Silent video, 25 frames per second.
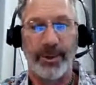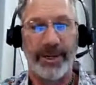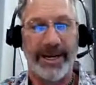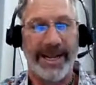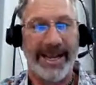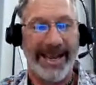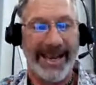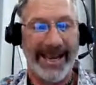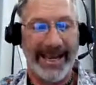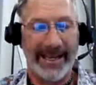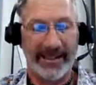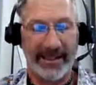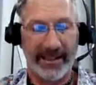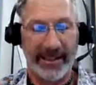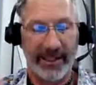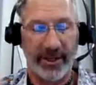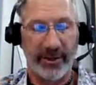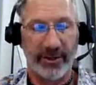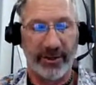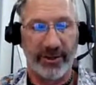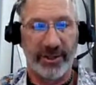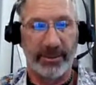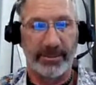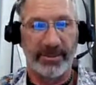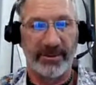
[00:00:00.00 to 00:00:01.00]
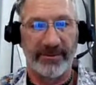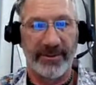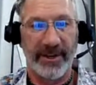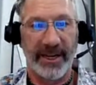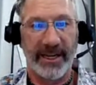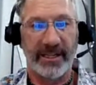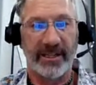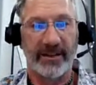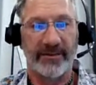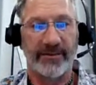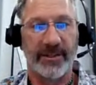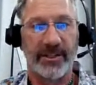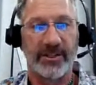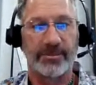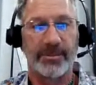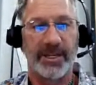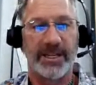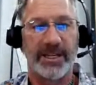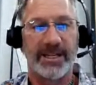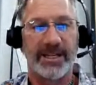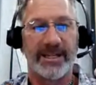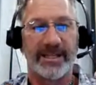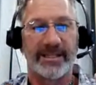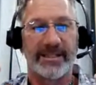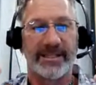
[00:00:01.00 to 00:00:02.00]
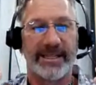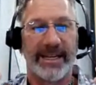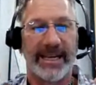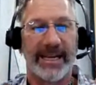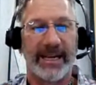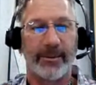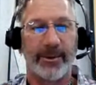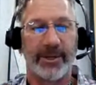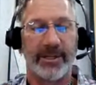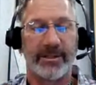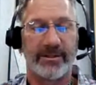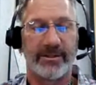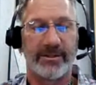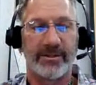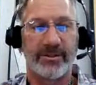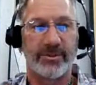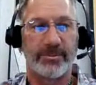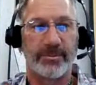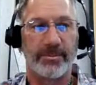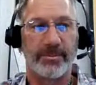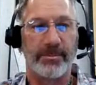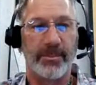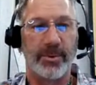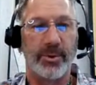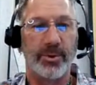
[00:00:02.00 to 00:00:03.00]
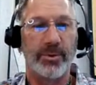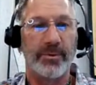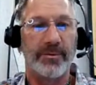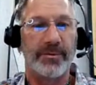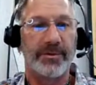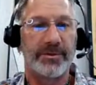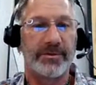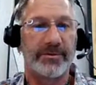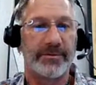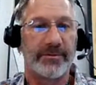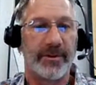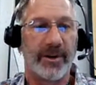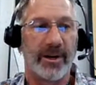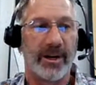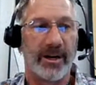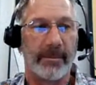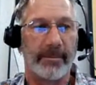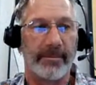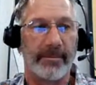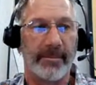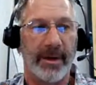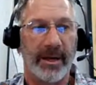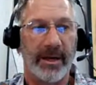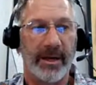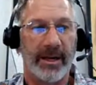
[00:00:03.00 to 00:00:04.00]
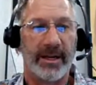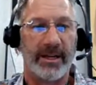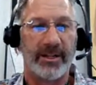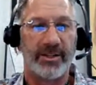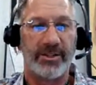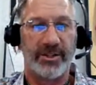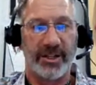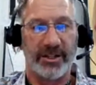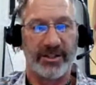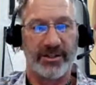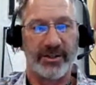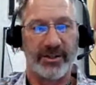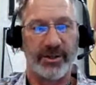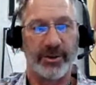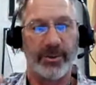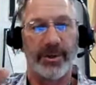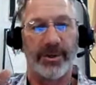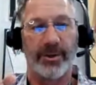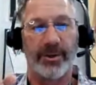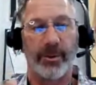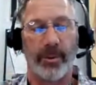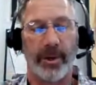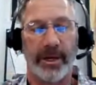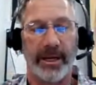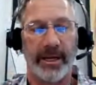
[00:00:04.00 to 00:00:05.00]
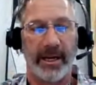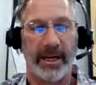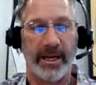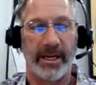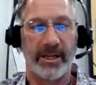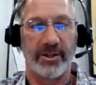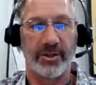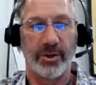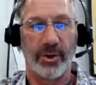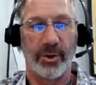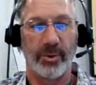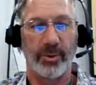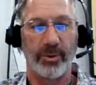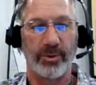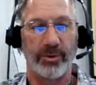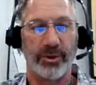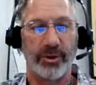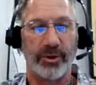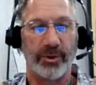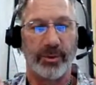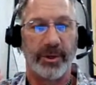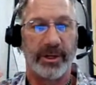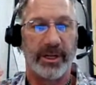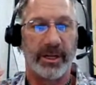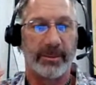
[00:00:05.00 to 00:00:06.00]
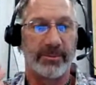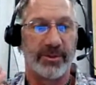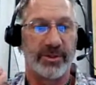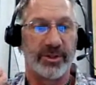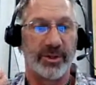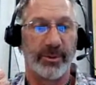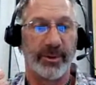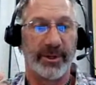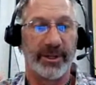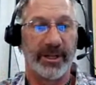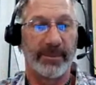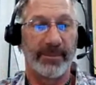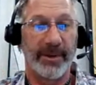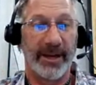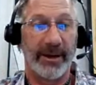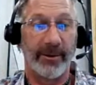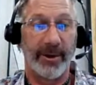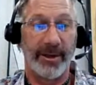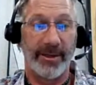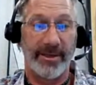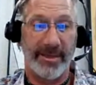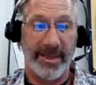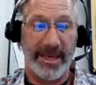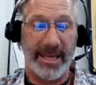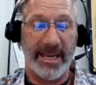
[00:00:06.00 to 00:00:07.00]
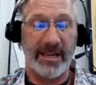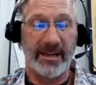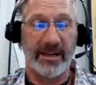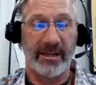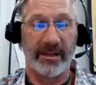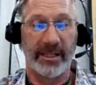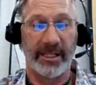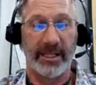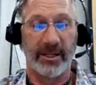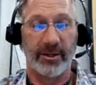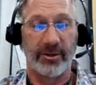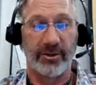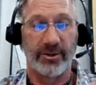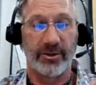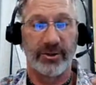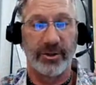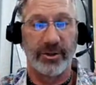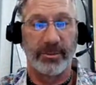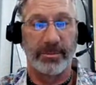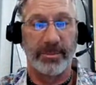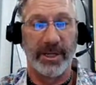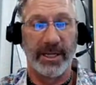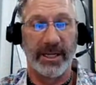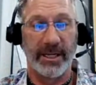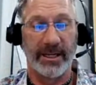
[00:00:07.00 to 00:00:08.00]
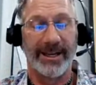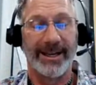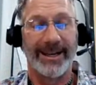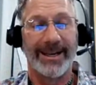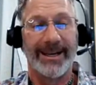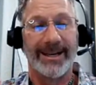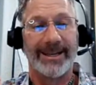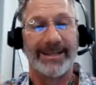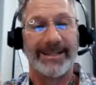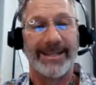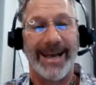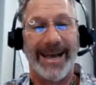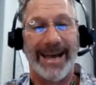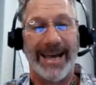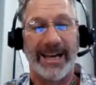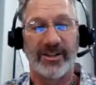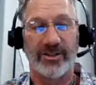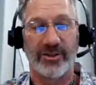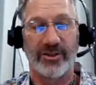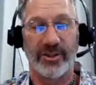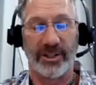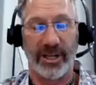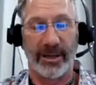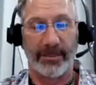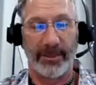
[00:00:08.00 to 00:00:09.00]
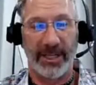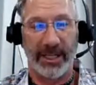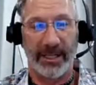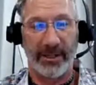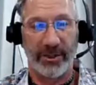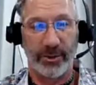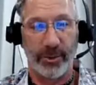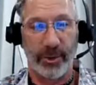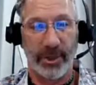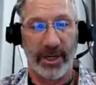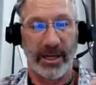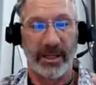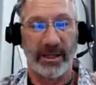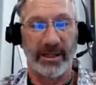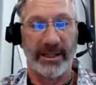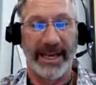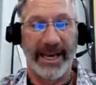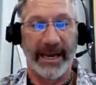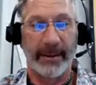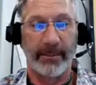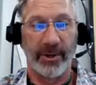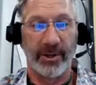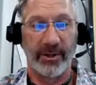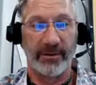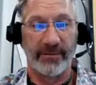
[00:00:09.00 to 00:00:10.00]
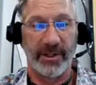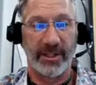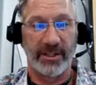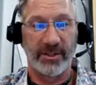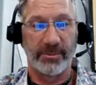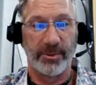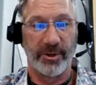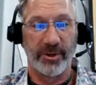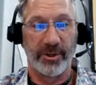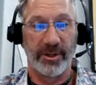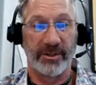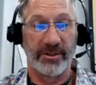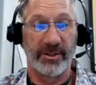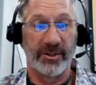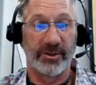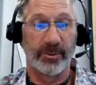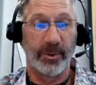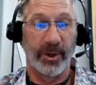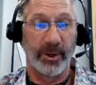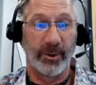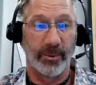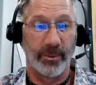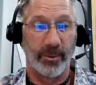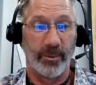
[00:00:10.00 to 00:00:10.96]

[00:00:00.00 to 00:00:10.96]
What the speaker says: It's going to enhance leadership effectiveness because now it moves from just do it the way I told you and I'm showing up how I think a leader should be, to actually coming into a collaborative experiences where